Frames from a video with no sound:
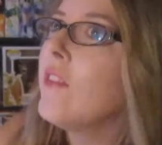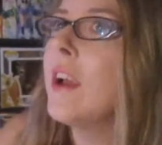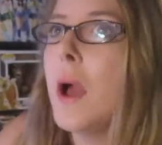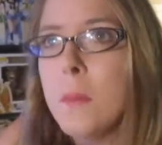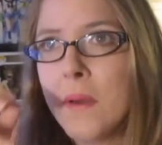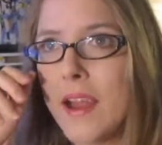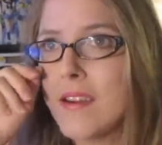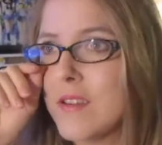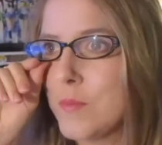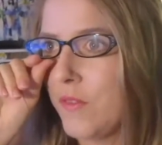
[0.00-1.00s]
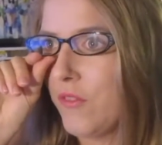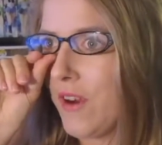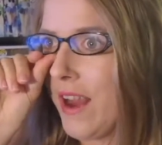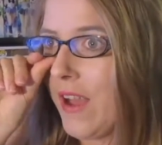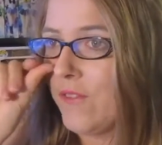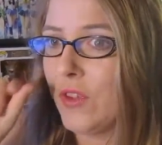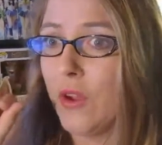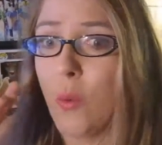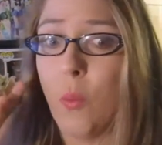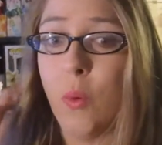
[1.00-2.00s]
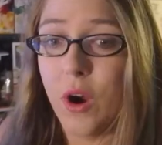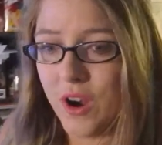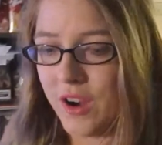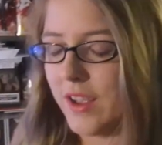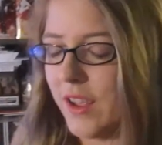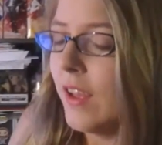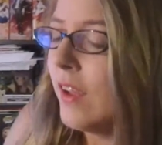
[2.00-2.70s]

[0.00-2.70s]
a couple hours before I have to go to work.